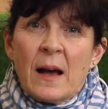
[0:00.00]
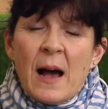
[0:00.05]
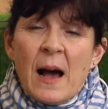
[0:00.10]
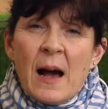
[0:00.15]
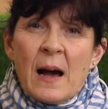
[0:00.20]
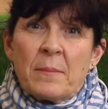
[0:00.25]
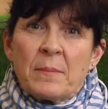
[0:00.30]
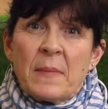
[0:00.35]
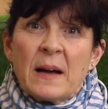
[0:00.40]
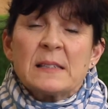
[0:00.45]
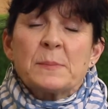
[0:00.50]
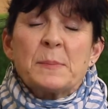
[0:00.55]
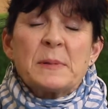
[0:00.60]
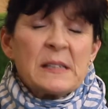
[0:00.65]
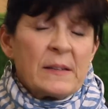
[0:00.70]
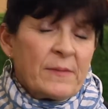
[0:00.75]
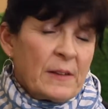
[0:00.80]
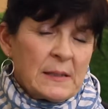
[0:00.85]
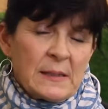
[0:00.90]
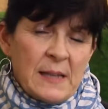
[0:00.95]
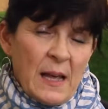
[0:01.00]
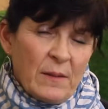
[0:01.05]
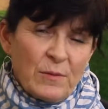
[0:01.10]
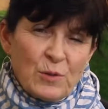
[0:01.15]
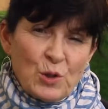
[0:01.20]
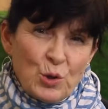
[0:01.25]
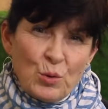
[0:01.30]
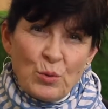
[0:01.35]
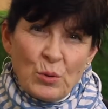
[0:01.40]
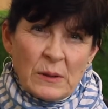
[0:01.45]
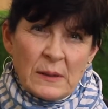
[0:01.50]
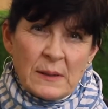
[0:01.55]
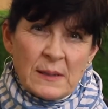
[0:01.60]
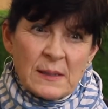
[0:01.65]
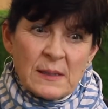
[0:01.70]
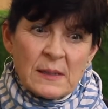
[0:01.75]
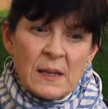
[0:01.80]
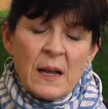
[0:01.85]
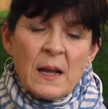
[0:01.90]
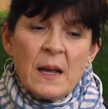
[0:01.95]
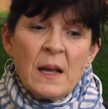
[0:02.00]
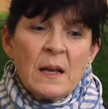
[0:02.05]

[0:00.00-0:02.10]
a specific set of tools.